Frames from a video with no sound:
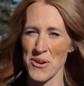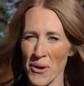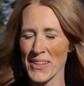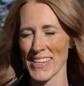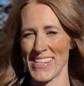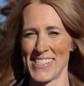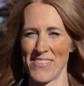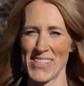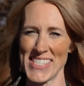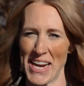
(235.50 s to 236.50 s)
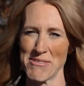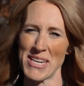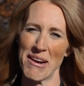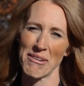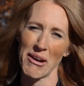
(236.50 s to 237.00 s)
northeast of the
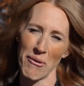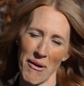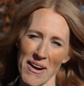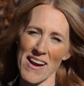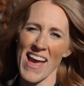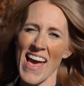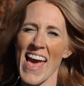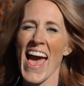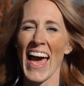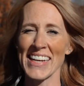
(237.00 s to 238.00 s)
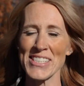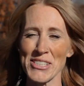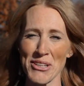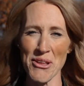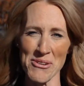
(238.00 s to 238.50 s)
downtown core and is
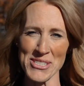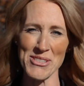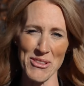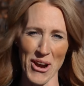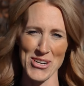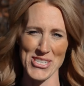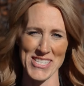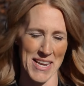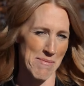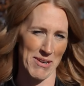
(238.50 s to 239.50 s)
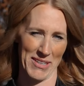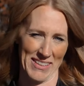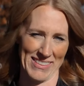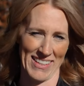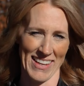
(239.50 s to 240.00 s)
Kelowna's largest neighborhood.